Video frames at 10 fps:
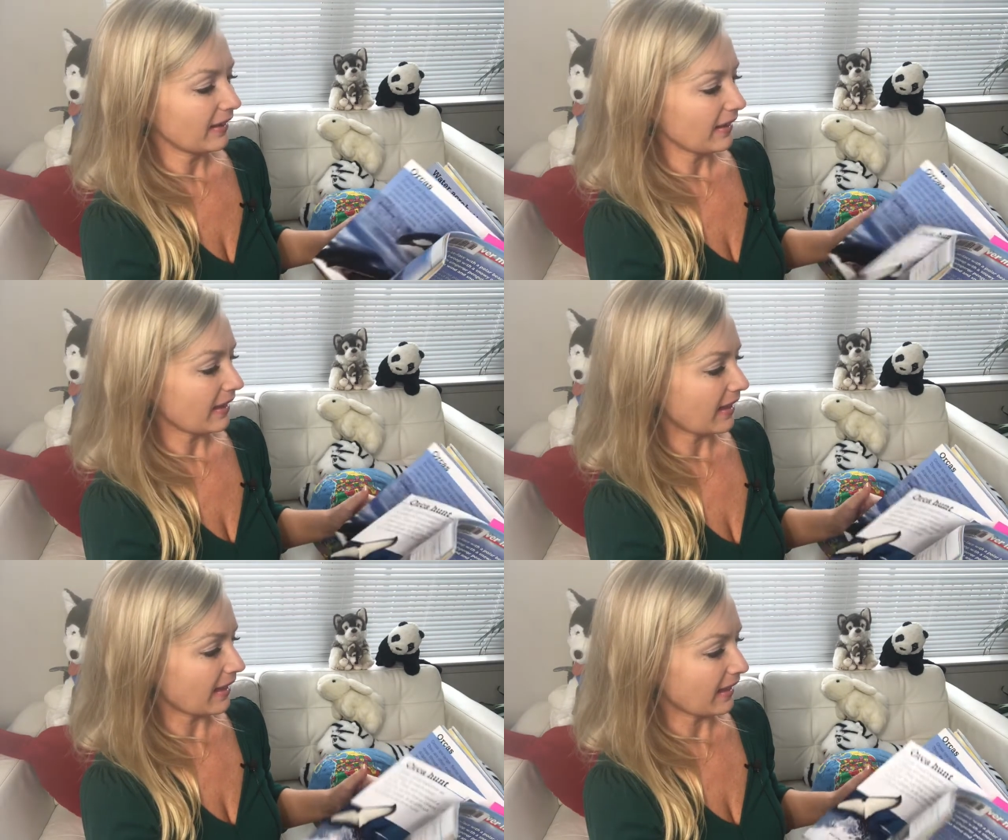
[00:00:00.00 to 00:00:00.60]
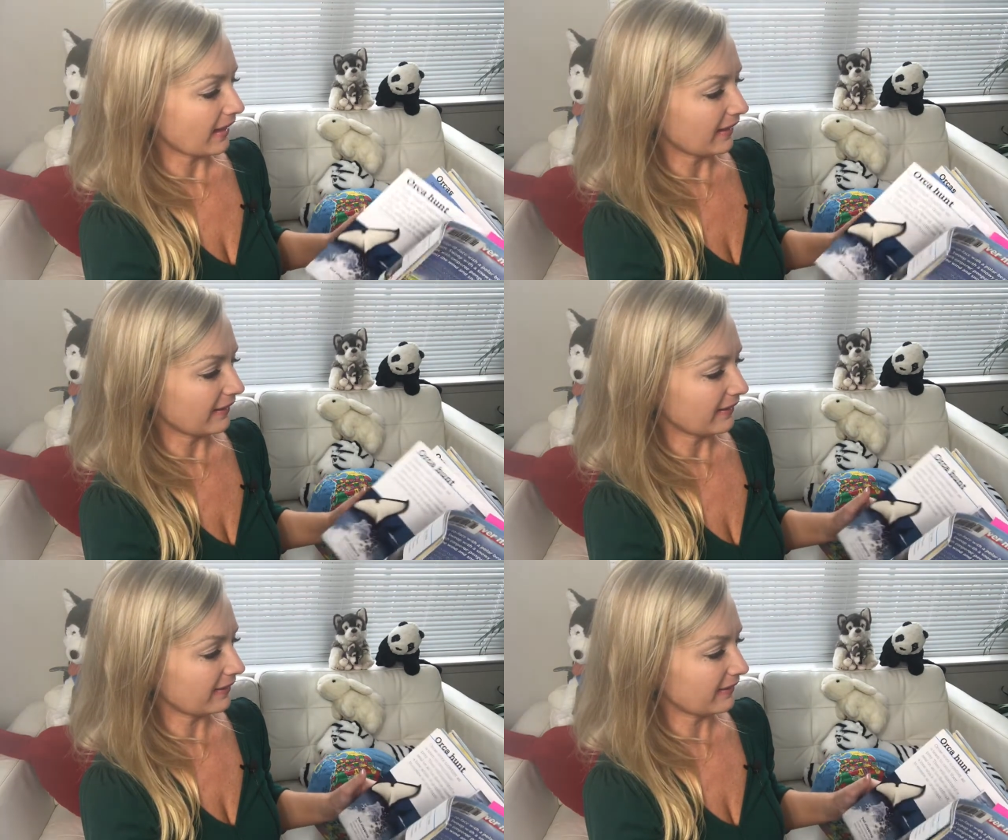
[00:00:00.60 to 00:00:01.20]

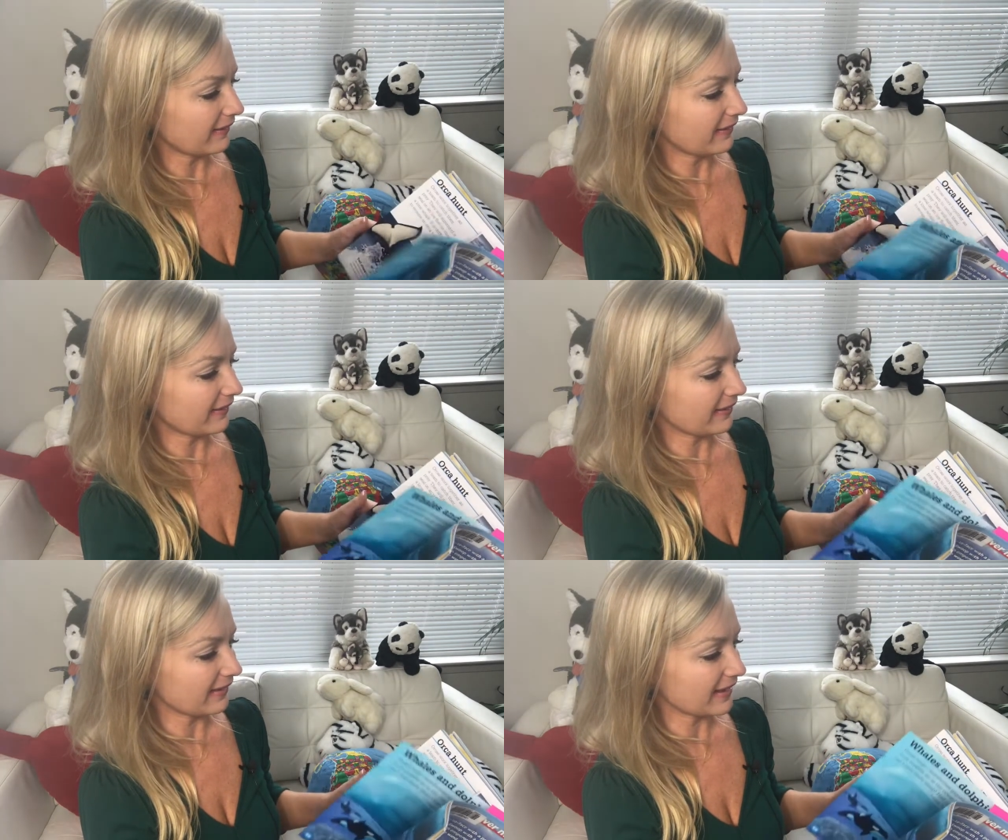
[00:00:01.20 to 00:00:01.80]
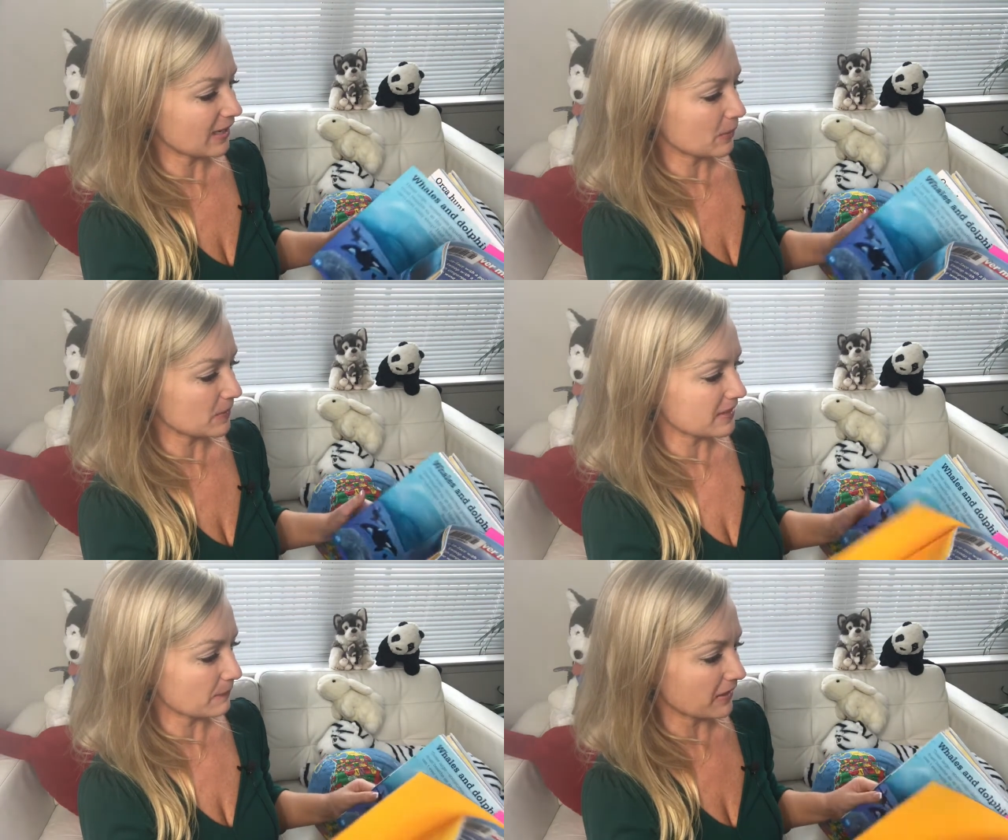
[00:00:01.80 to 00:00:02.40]
and here
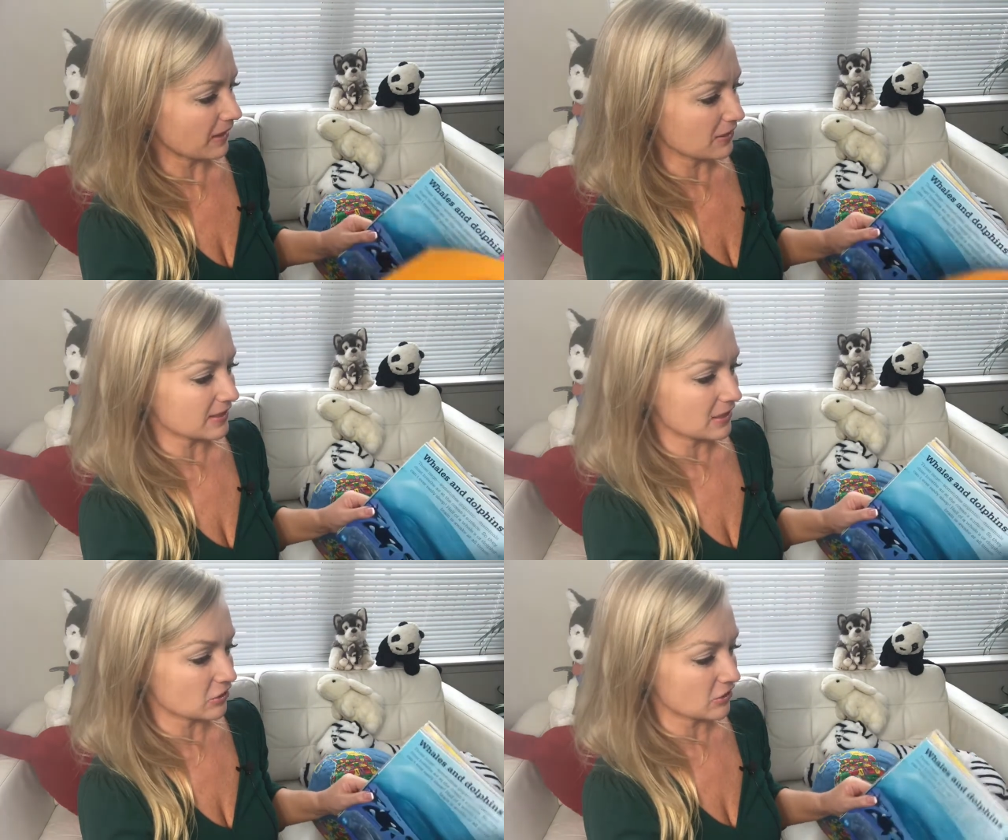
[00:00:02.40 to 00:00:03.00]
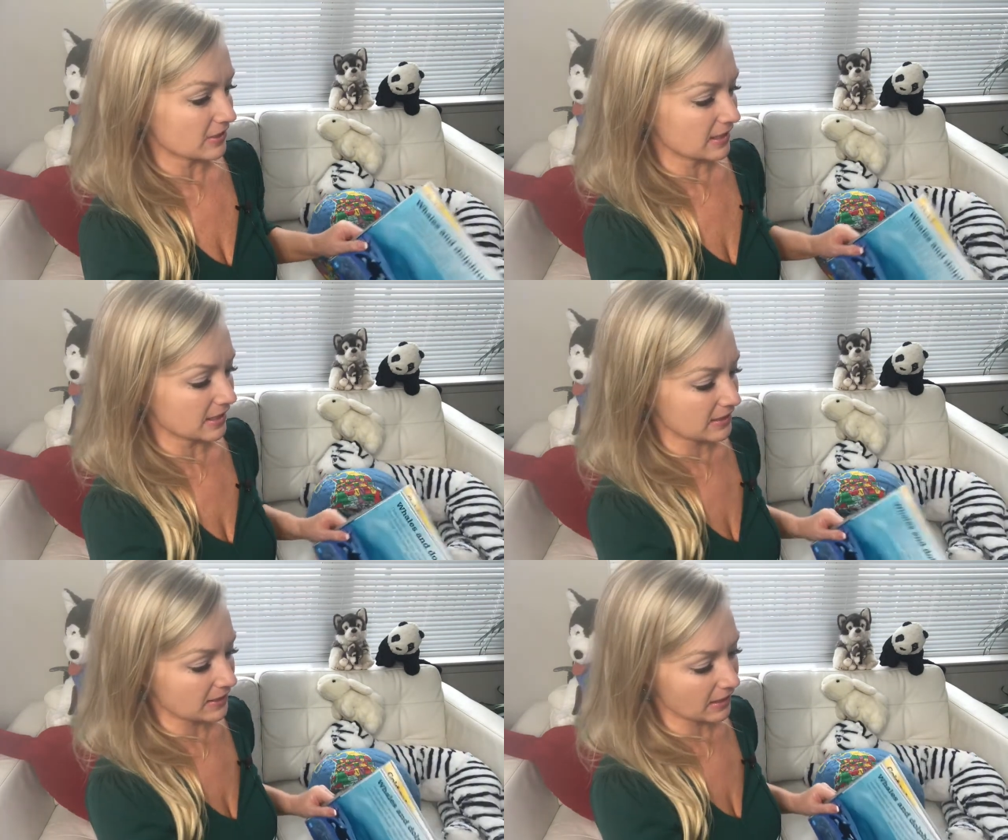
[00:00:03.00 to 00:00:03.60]
was something else interesting.
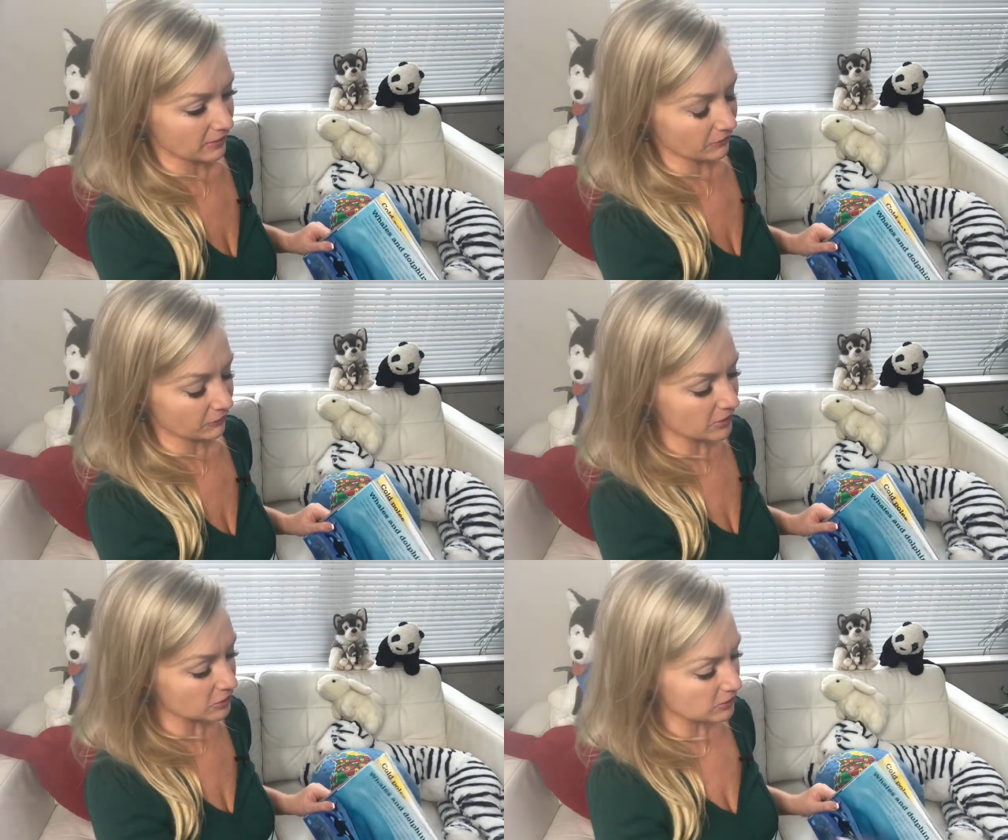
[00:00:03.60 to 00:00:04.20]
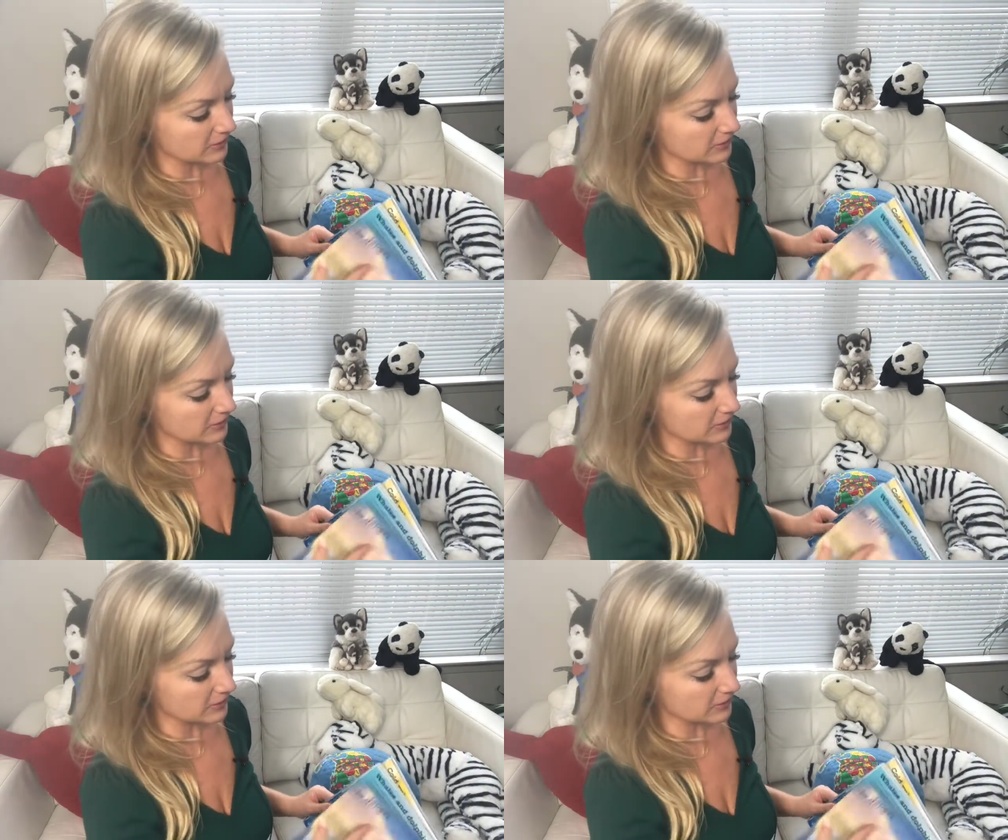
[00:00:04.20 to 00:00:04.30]
As I finished this